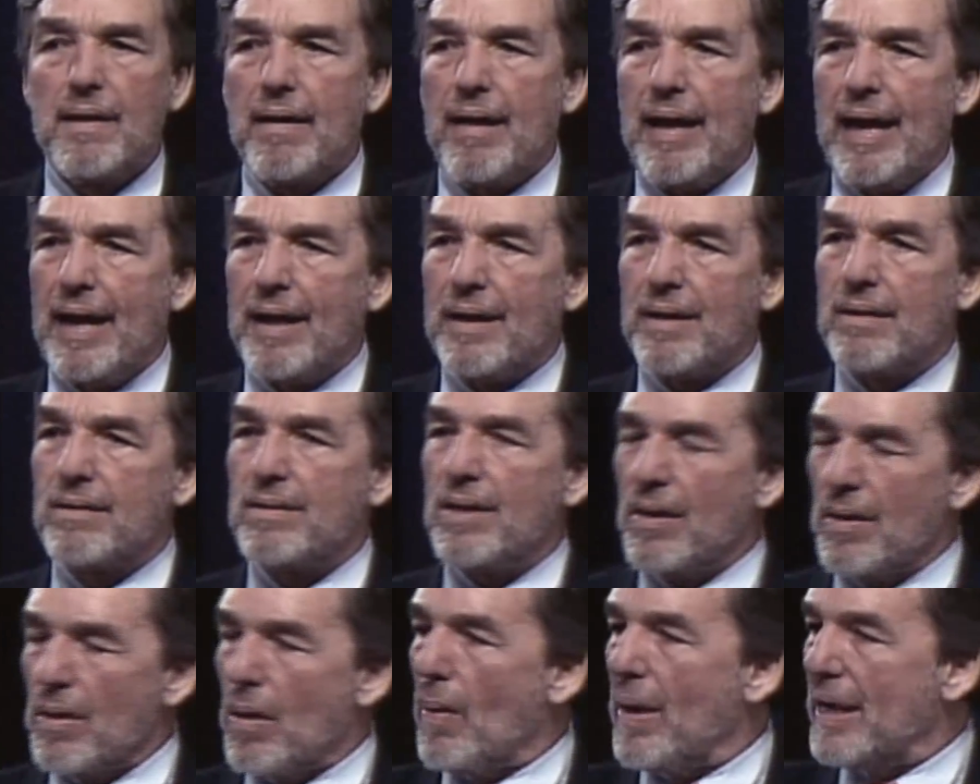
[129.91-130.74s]

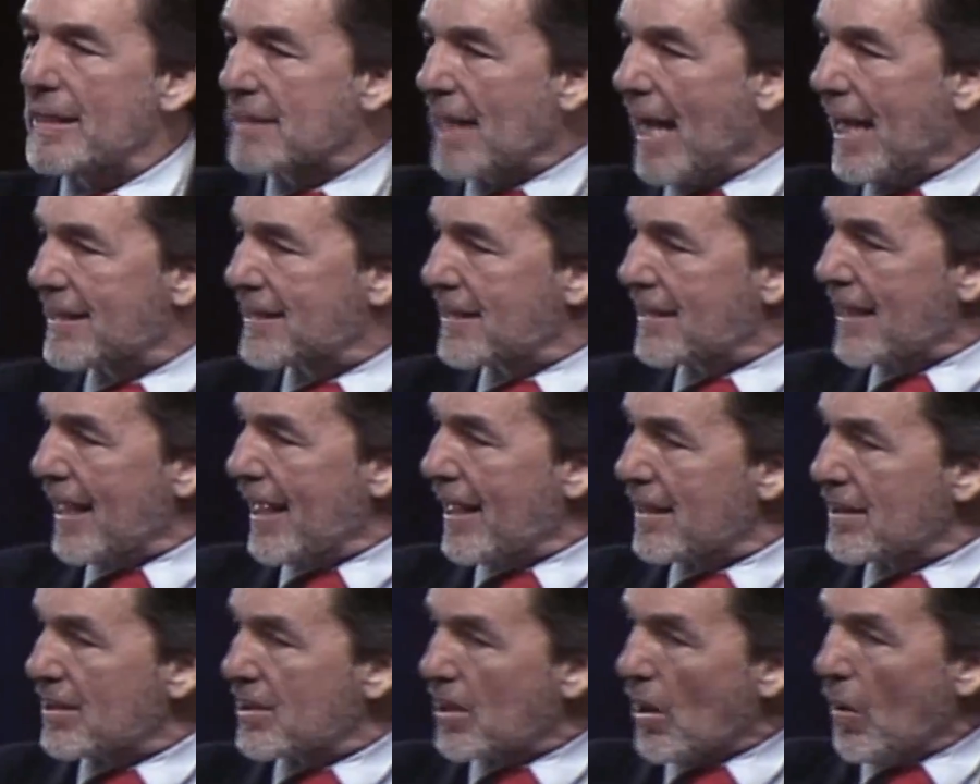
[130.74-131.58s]
And, as I
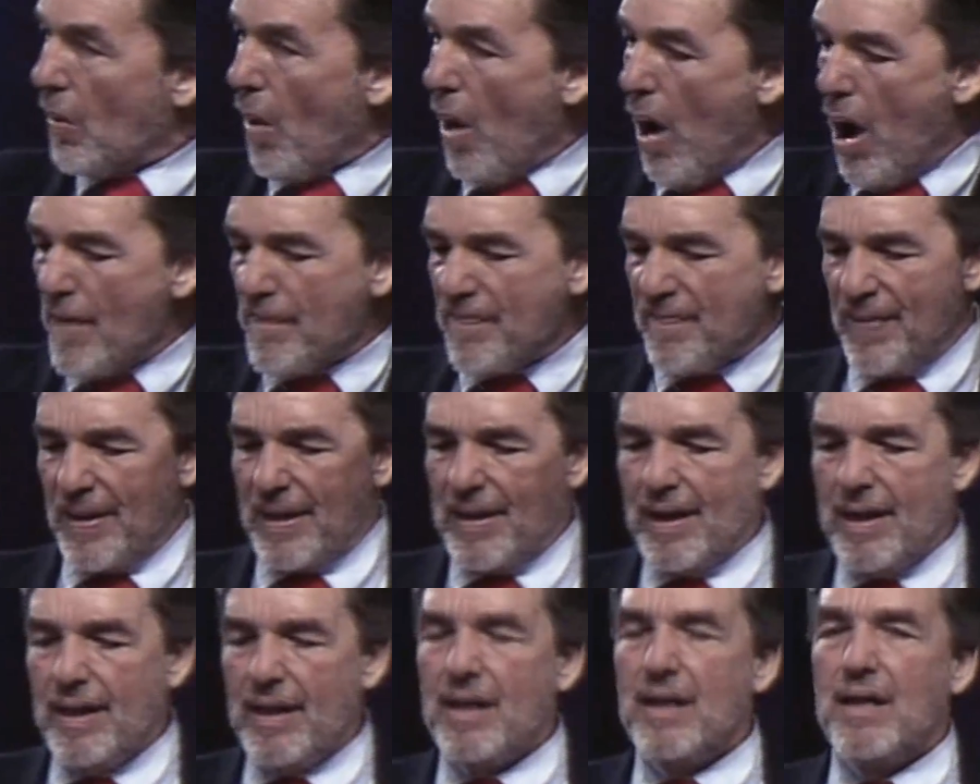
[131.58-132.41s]
said so
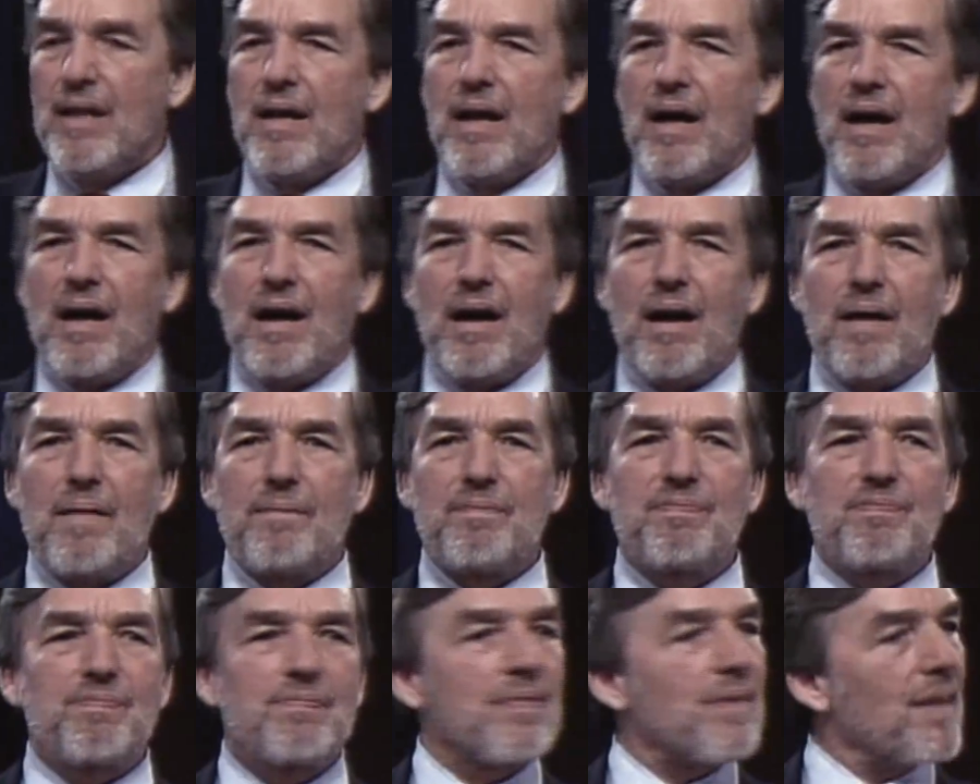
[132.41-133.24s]
often,
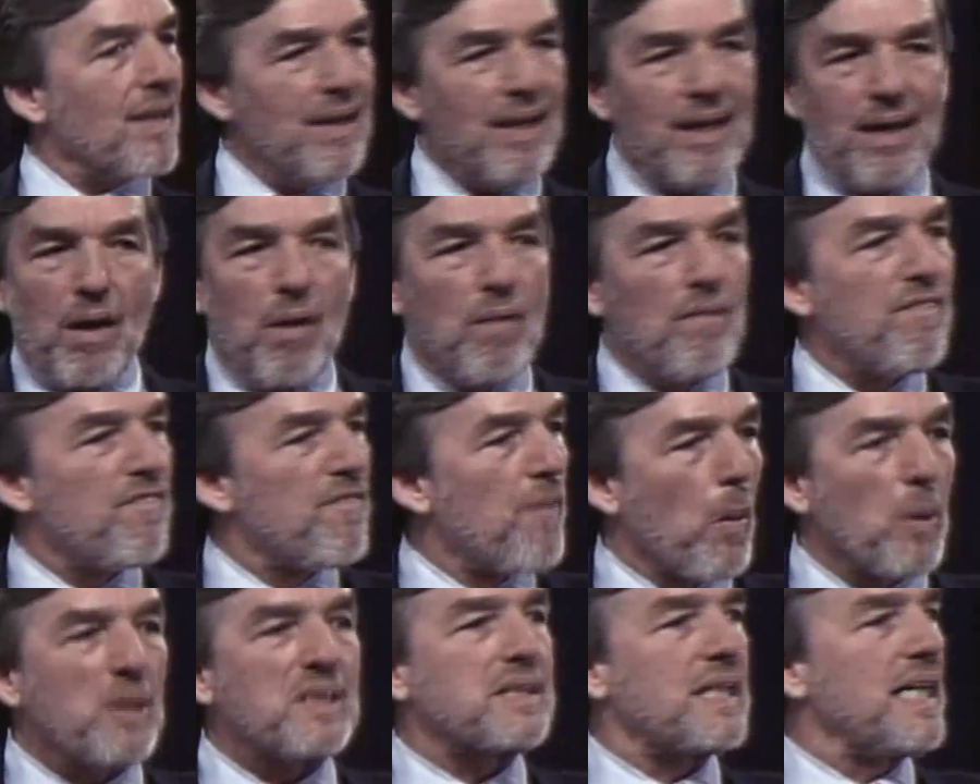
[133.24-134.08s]

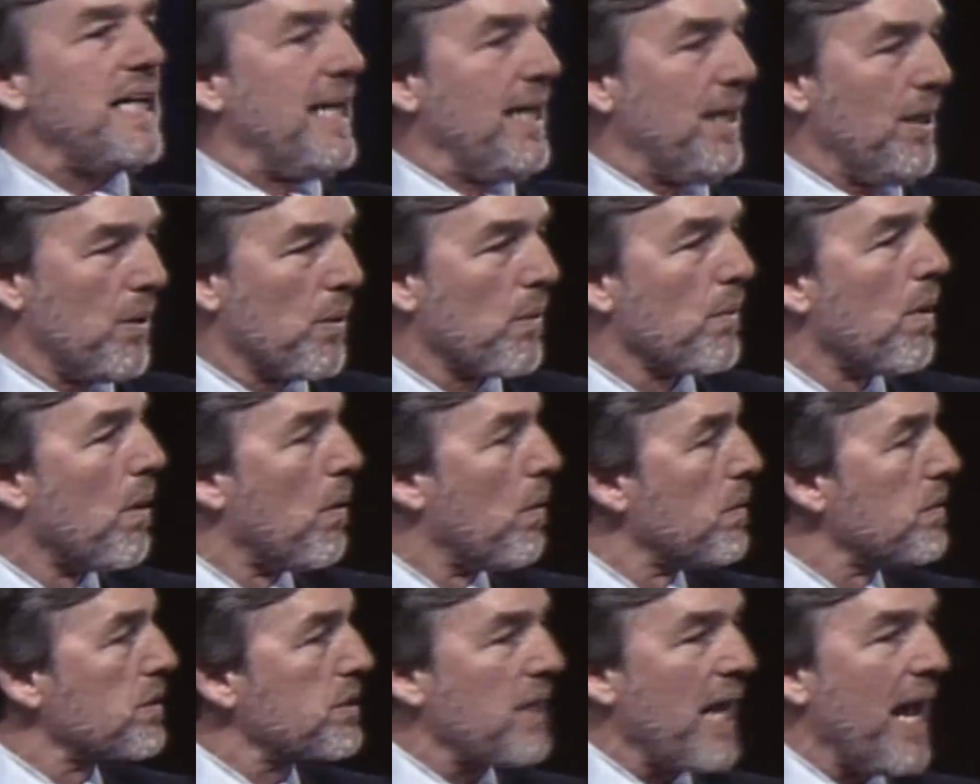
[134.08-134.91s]

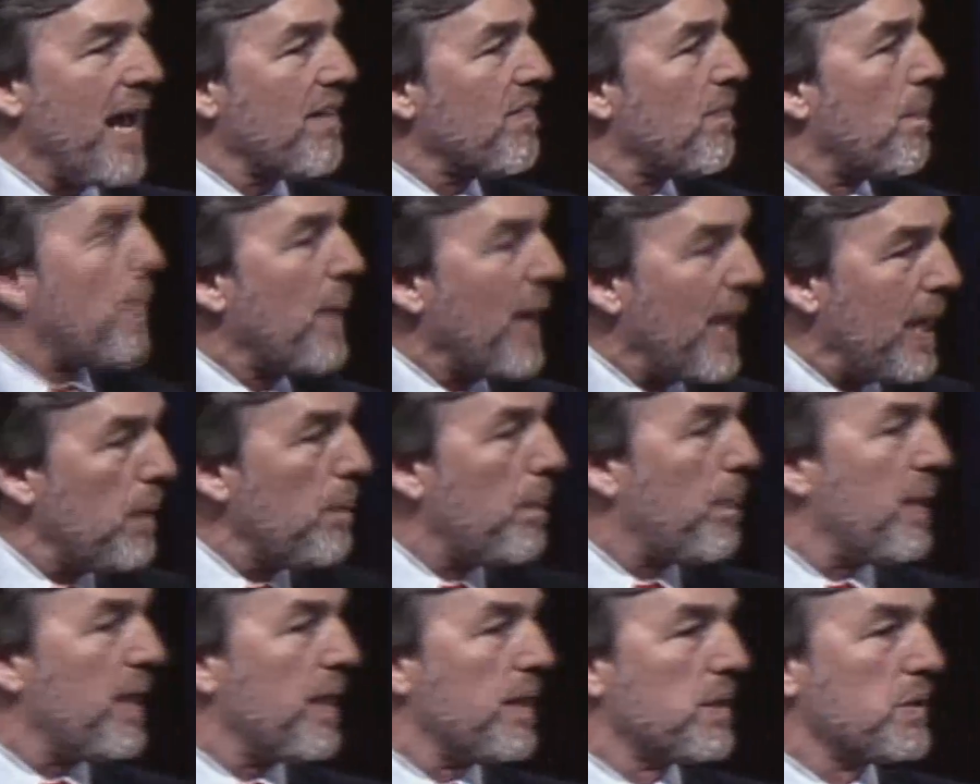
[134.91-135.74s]
14-year-olds have
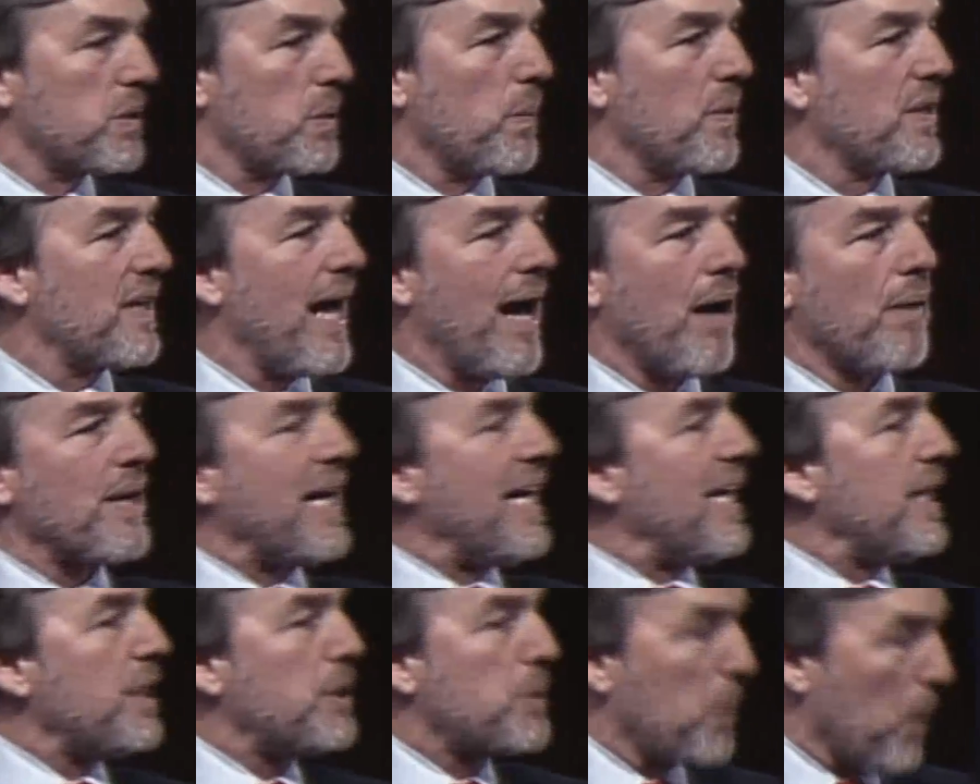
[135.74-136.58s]
babies without
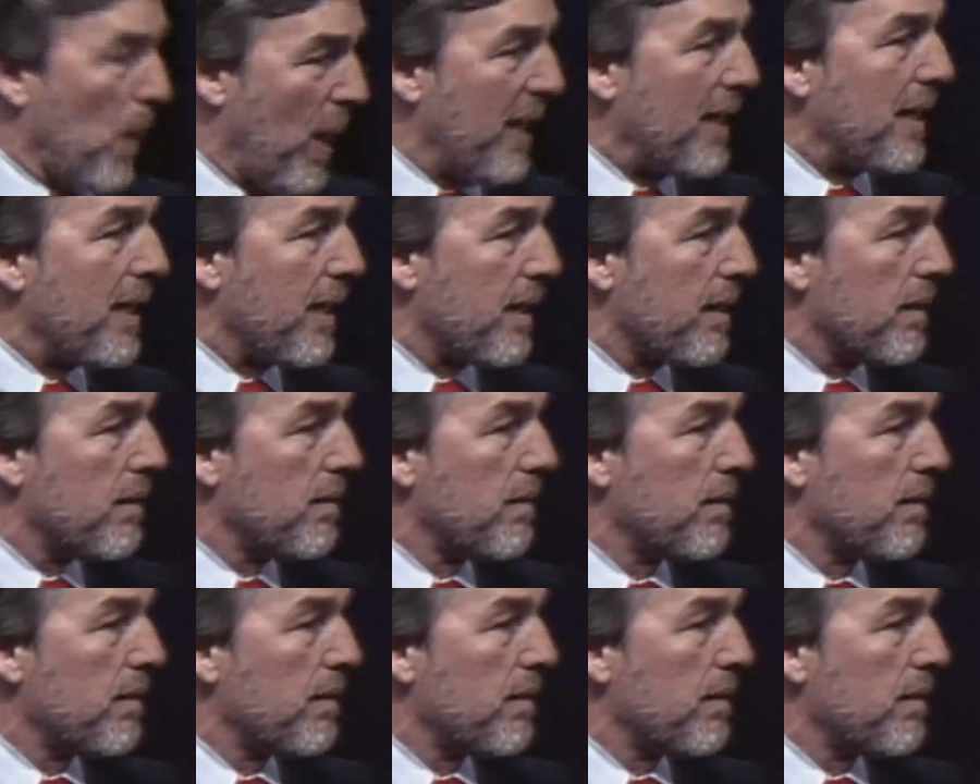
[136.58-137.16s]
any training.